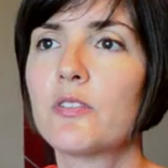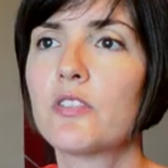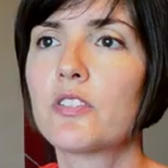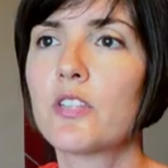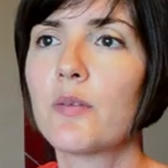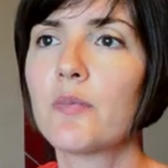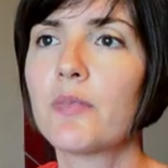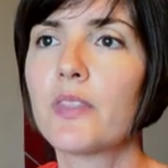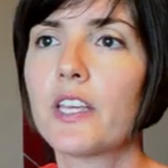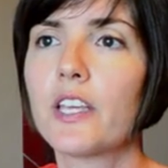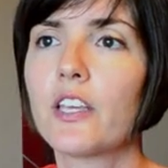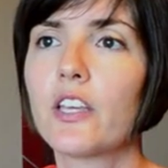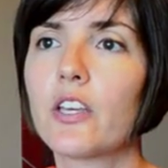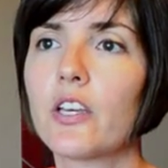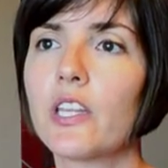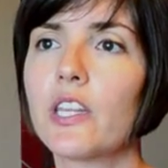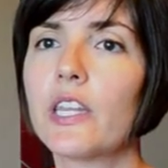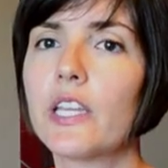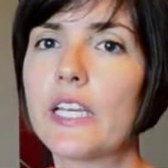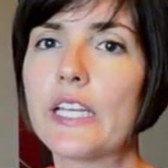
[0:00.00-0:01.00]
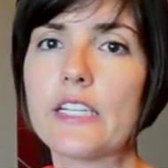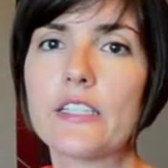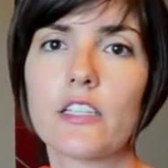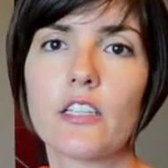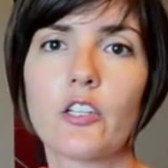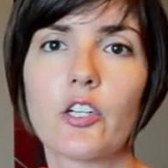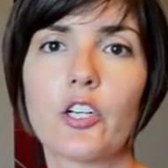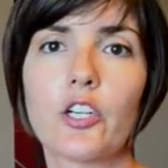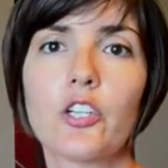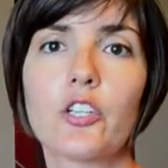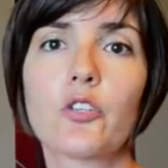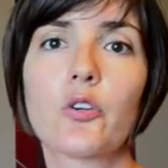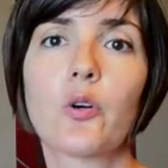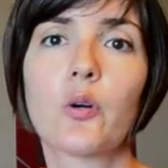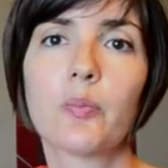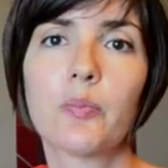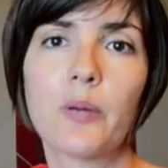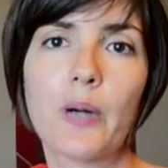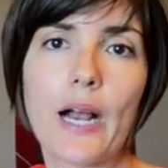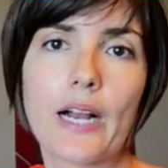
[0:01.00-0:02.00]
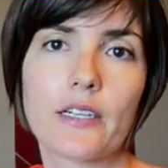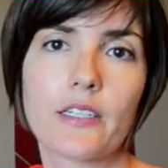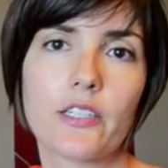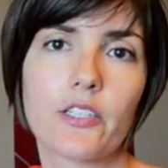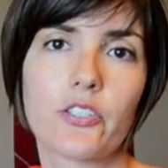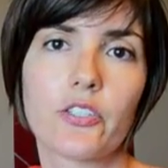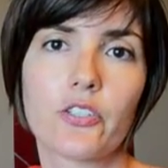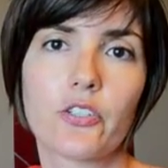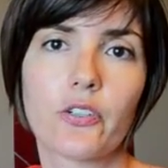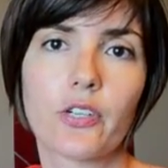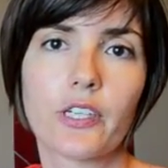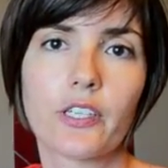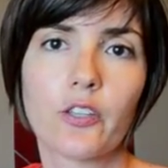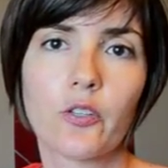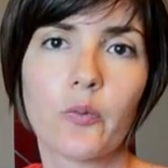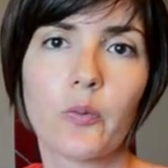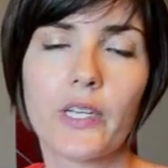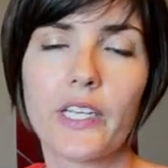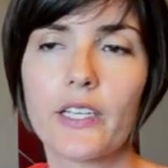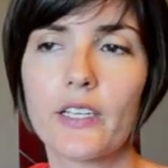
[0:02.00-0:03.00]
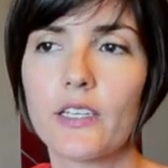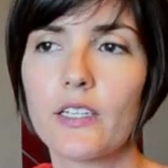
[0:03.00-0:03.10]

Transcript: something good that he's learned or practiced during the week,